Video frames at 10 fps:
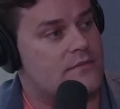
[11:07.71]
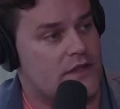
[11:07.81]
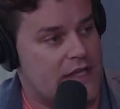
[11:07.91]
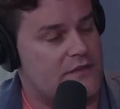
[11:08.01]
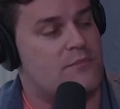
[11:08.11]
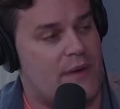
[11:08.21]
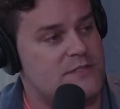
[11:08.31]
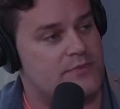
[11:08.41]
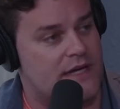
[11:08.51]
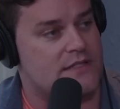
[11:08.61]
the Leafs'
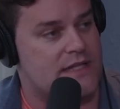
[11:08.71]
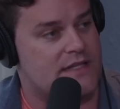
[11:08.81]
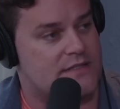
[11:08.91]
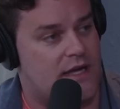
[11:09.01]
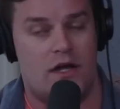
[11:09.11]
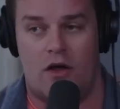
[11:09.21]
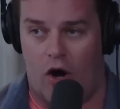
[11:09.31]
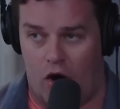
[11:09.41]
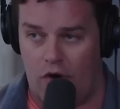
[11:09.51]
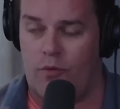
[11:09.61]
best players last night
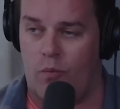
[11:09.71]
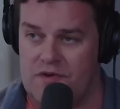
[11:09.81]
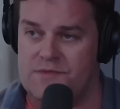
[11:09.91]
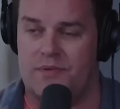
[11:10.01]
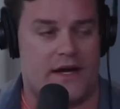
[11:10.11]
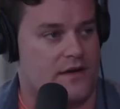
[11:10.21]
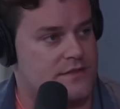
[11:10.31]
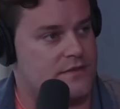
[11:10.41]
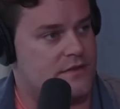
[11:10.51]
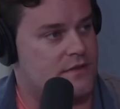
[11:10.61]
are their worst players.